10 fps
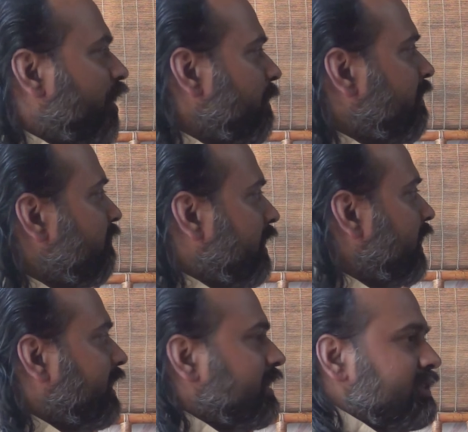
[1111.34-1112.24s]
need not be
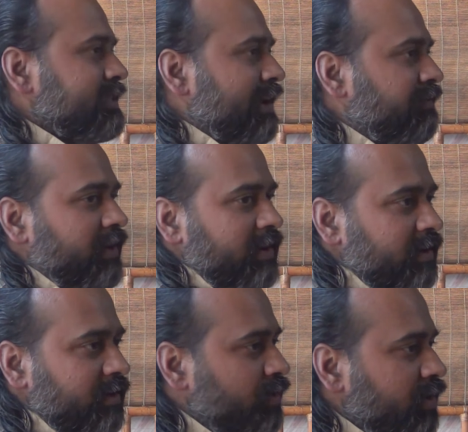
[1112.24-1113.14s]
wearing
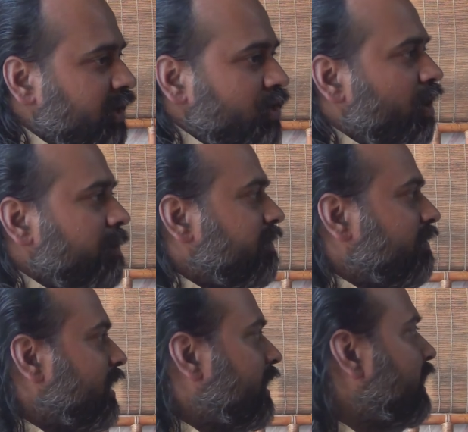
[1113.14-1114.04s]
saffron. You need
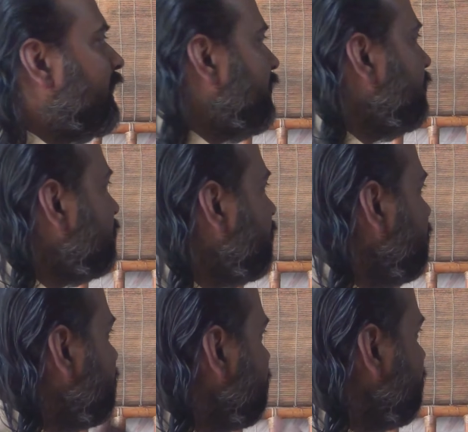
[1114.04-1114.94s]
not be wearing a
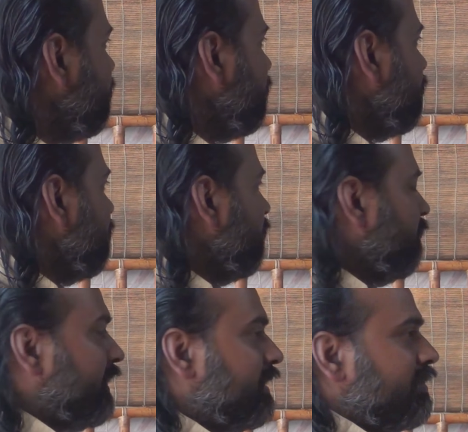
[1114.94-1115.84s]
t-shirt
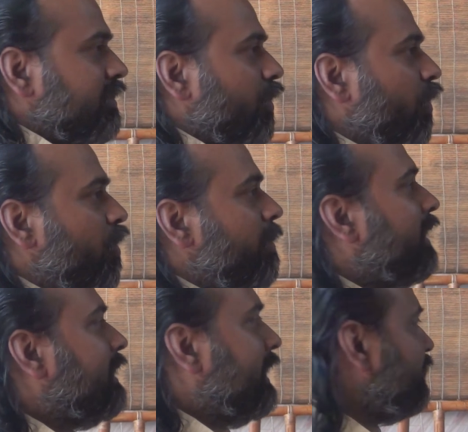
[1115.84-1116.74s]
with
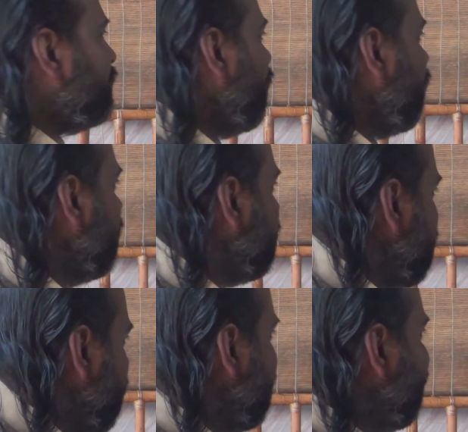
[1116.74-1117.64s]
Om and Ganesha on
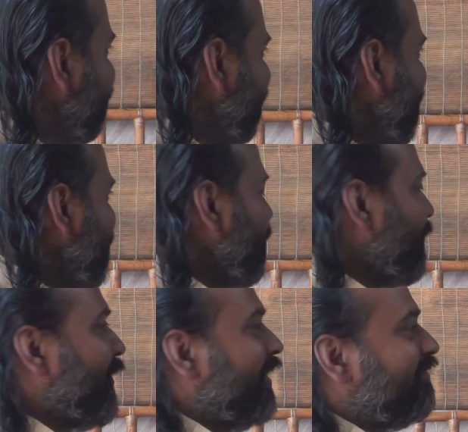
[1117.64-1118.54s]
it. Even if
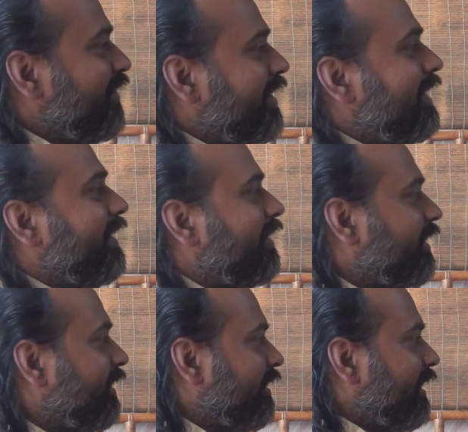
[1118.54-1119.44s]
you are
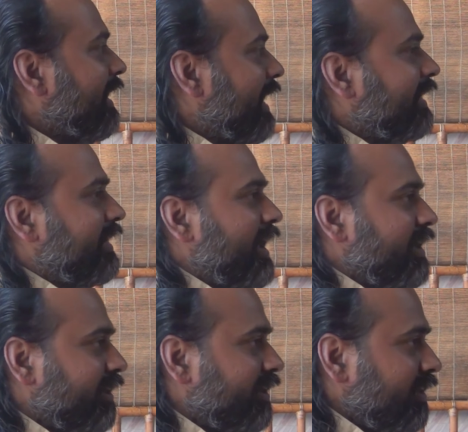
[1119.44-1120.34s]
wearing a
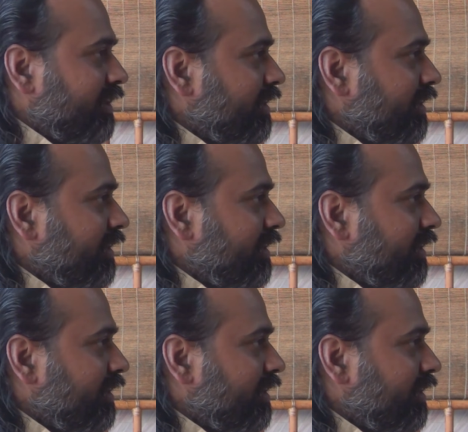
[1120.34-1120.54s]
necktie,